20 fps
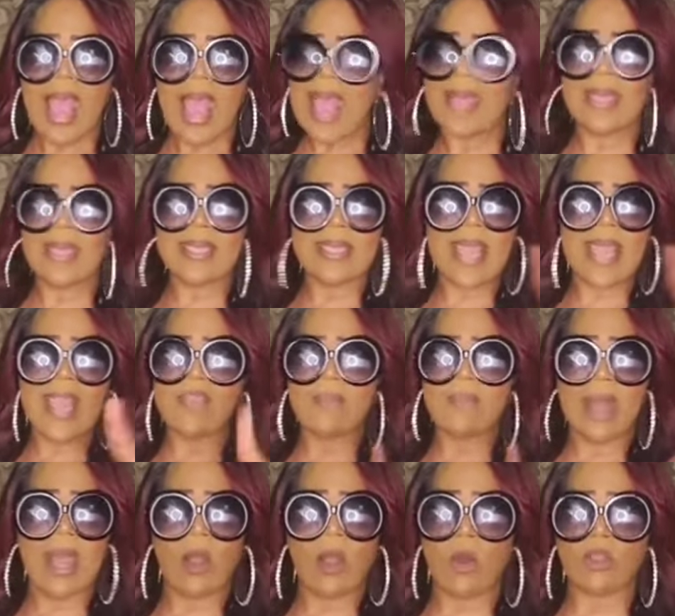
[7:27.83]
I done gave
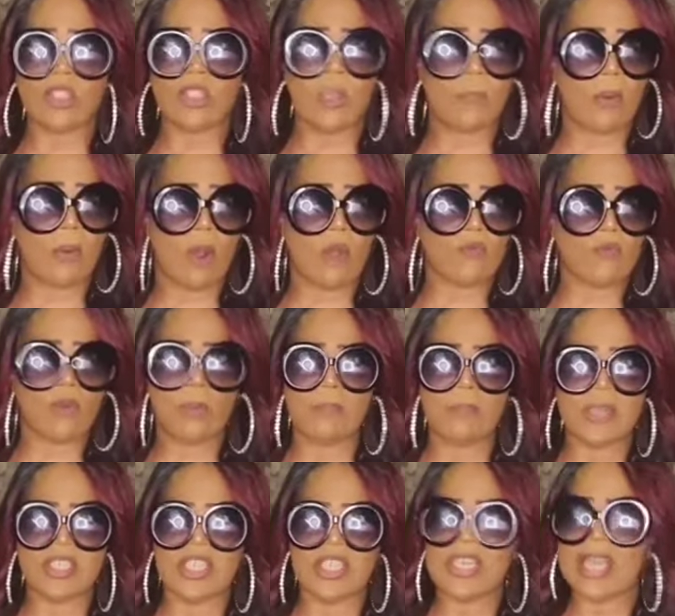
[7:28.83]
my altar ballroom
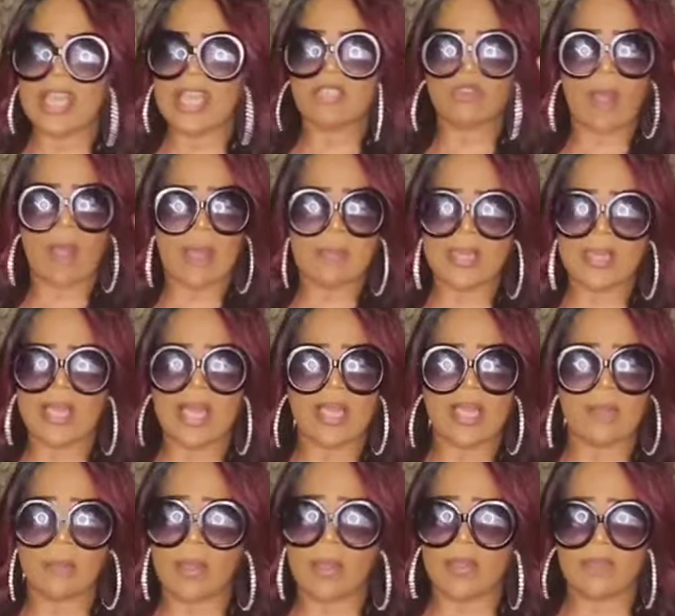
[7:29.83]
bitch and they dropped me
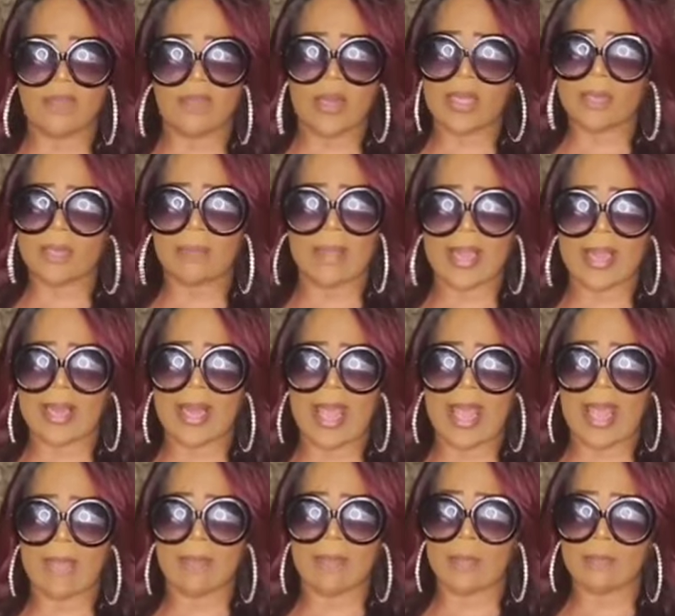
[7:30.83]
like a motherfucking bad
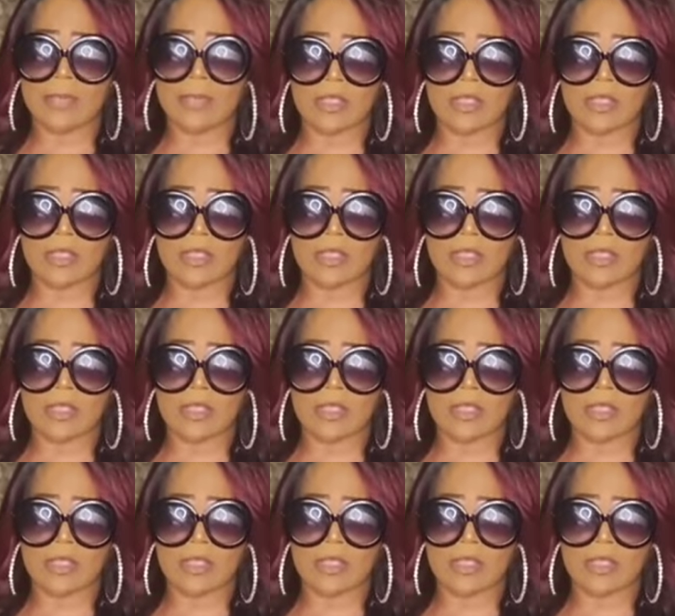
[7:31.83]
habit.